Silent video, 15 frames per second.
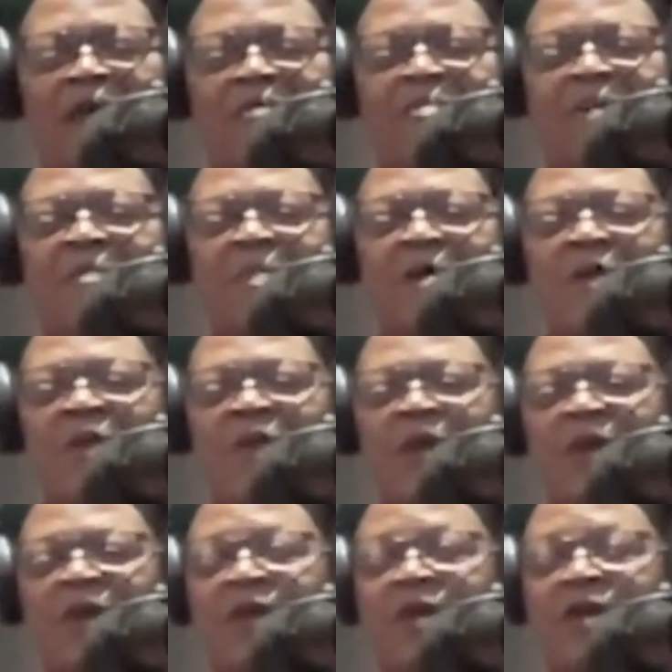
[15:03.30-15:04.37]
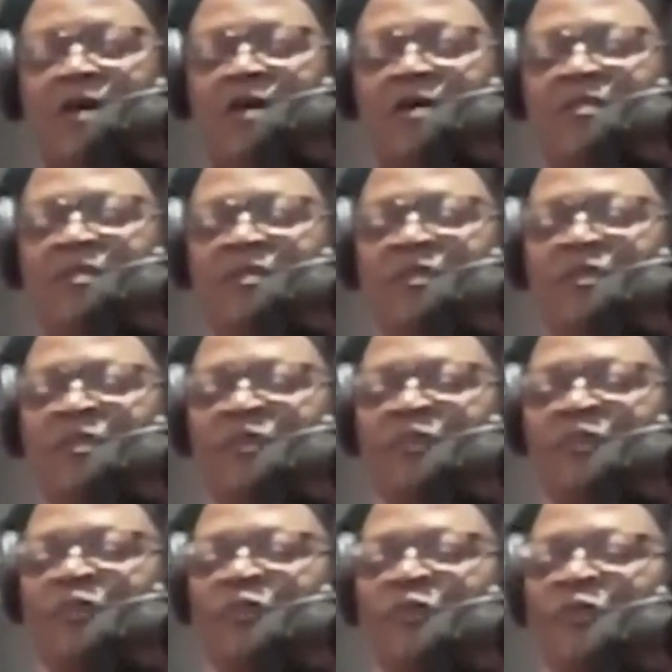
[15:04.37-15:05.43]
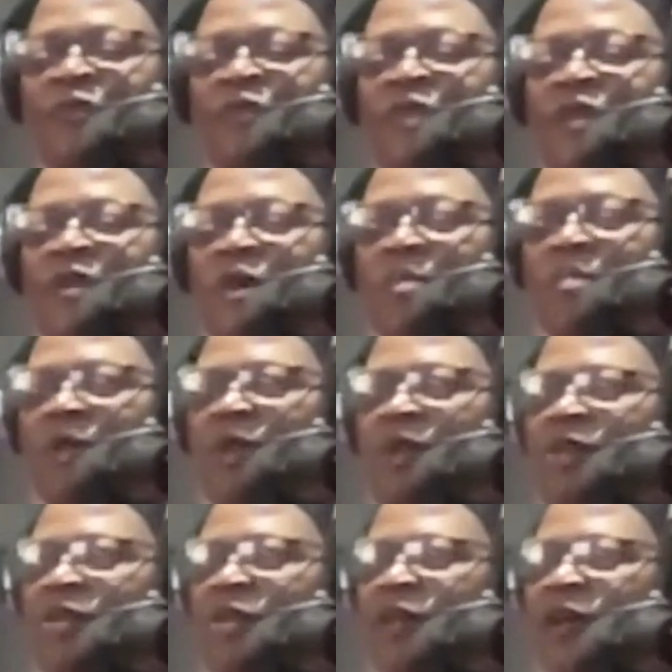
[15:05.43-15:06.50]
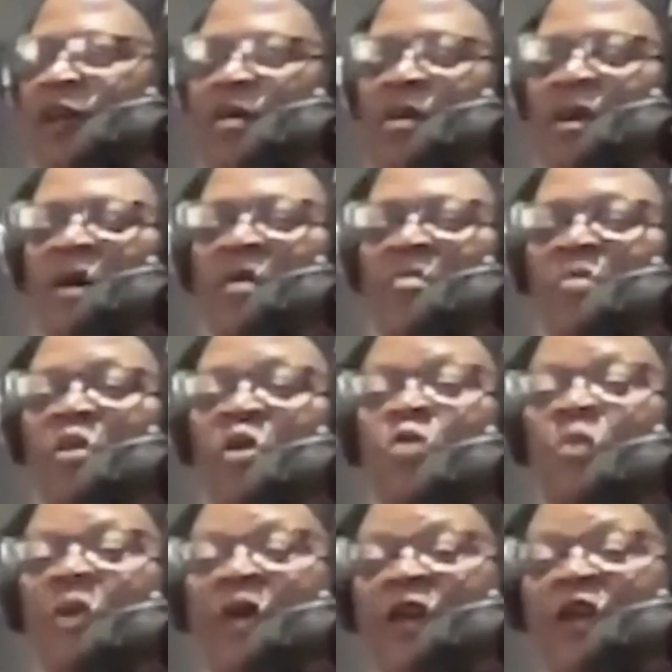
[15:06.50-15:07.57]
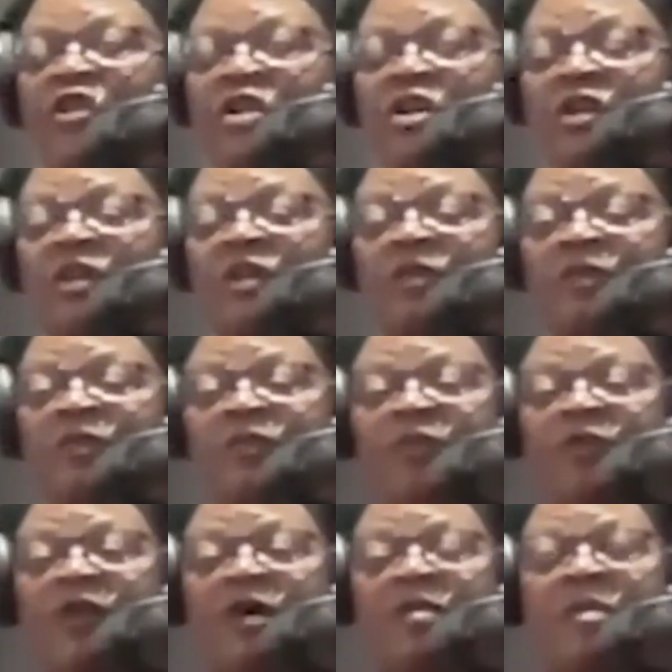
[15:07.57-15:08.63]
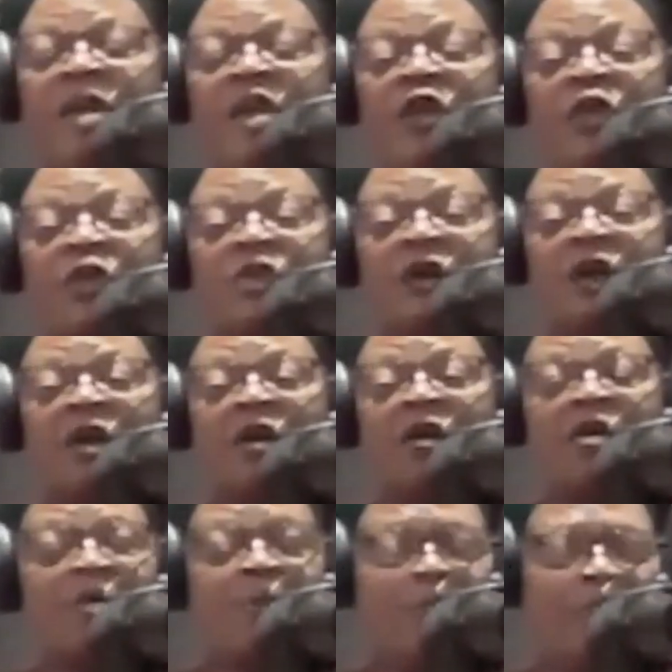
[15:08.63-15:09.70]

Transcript: remember when they were building a Bluebird in Mero's Ark.